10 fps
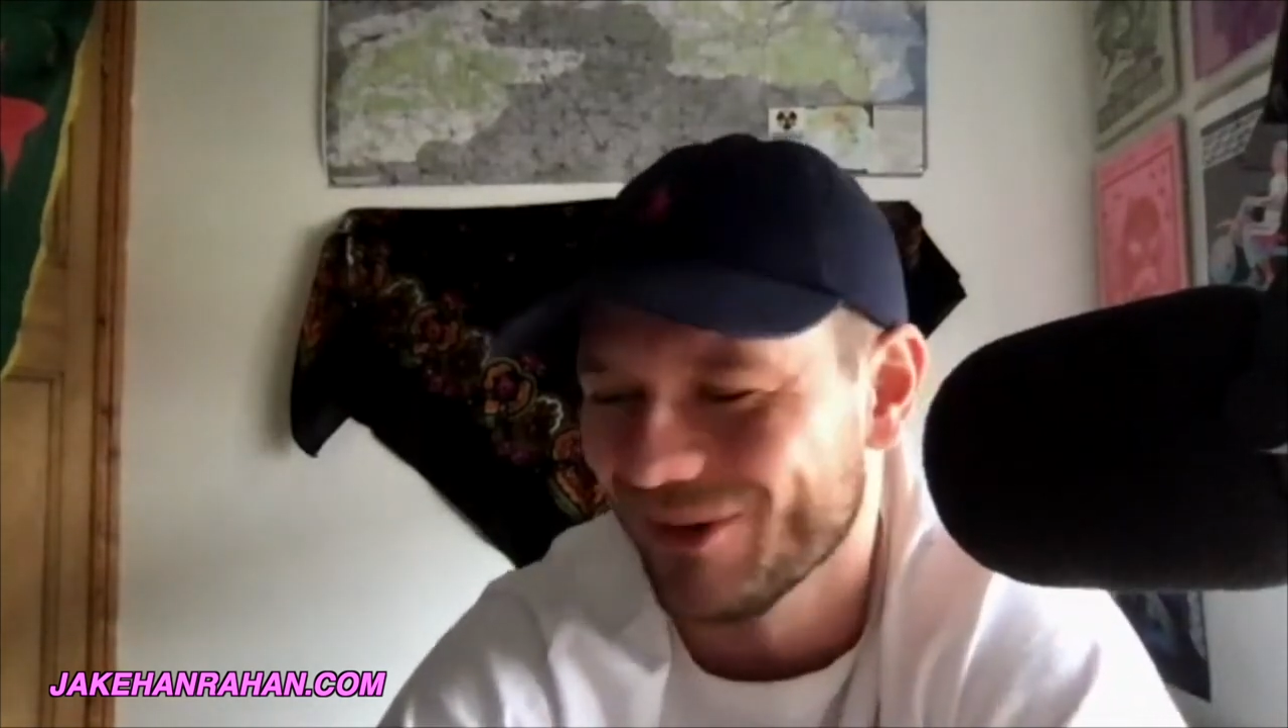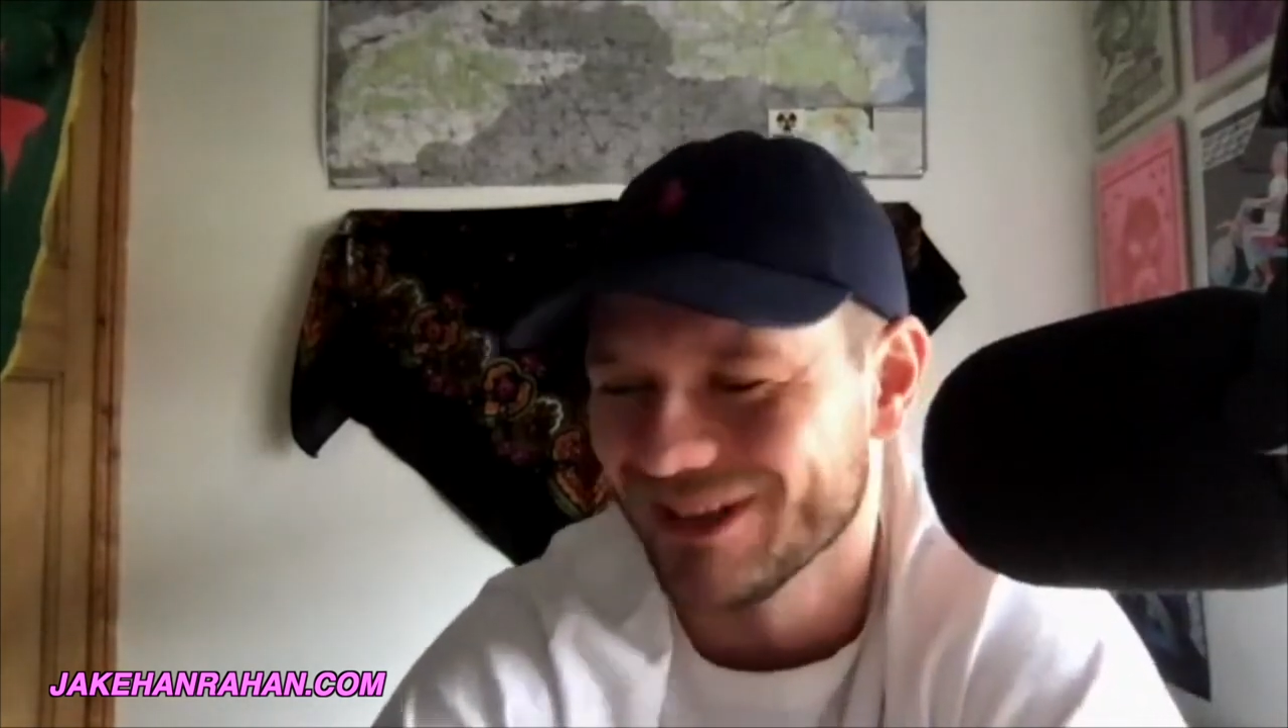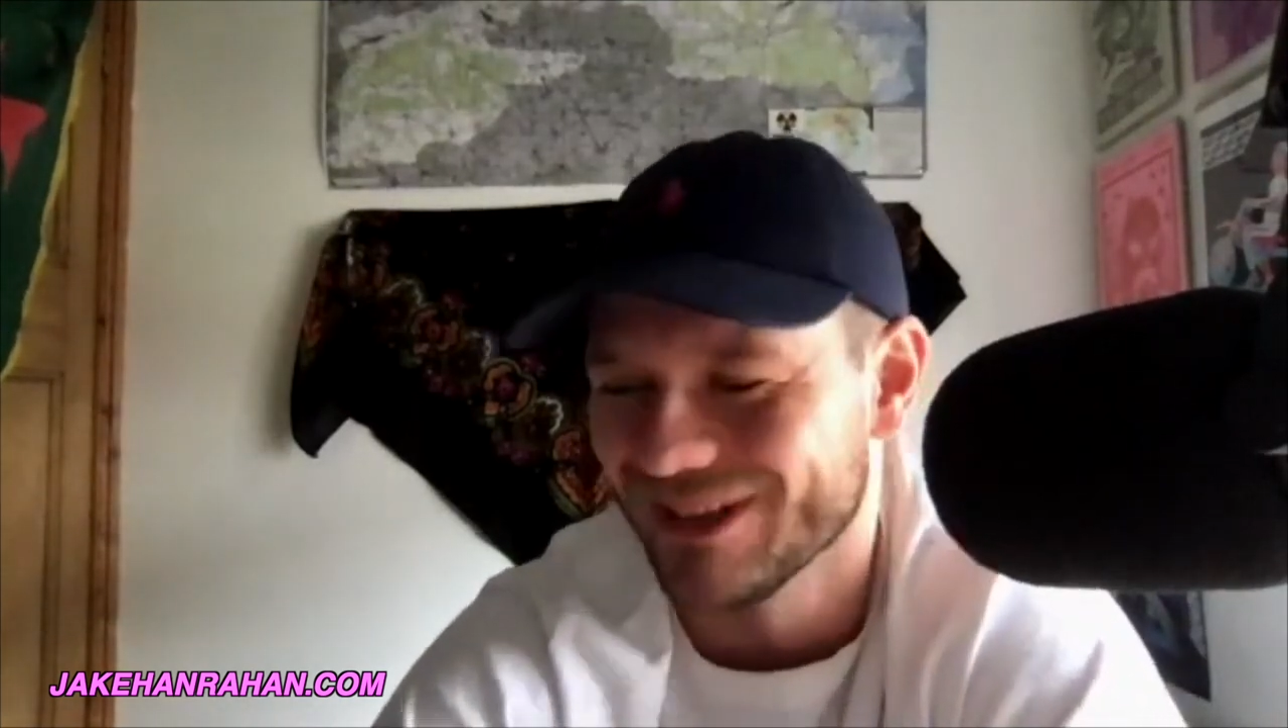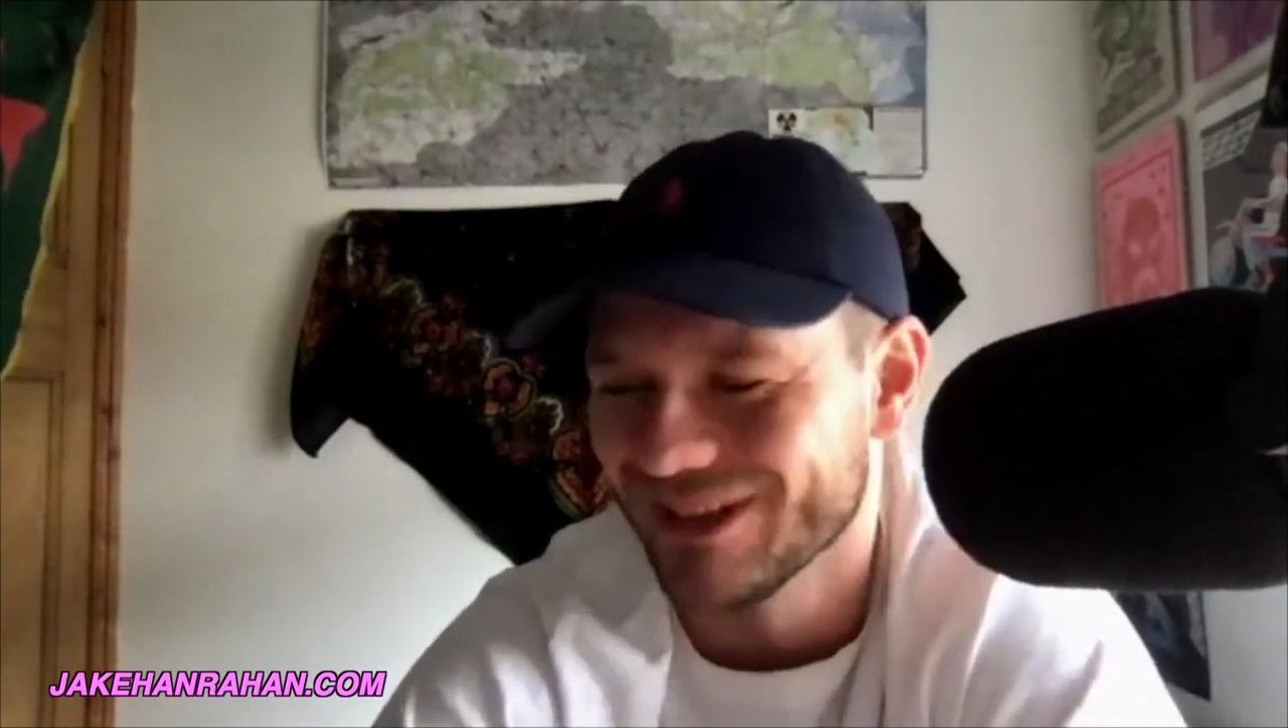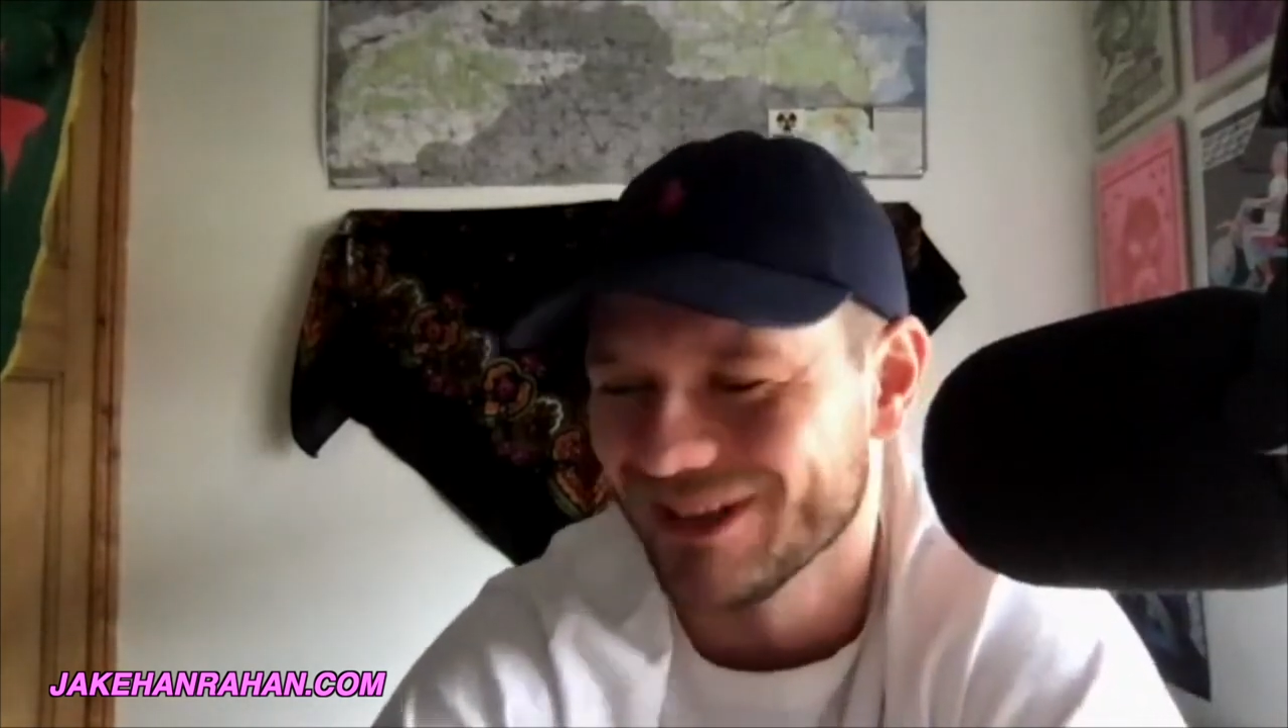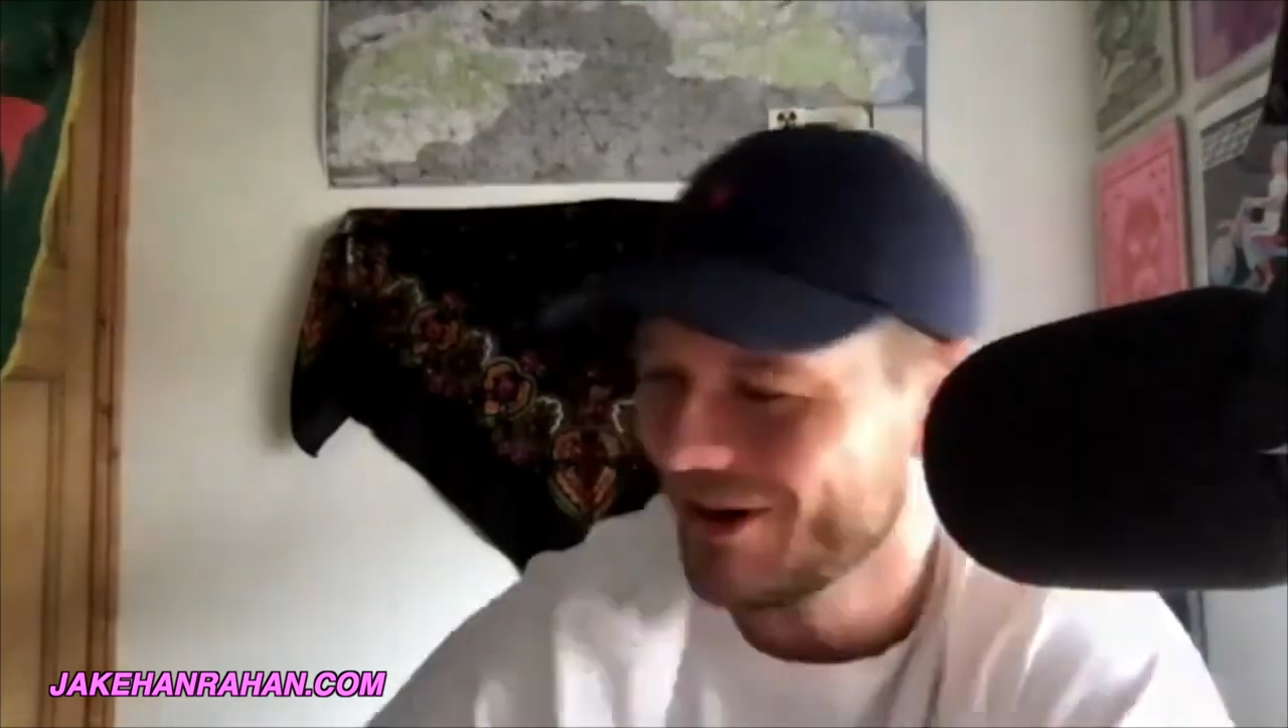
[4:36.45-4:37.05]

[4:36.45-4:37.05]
want to send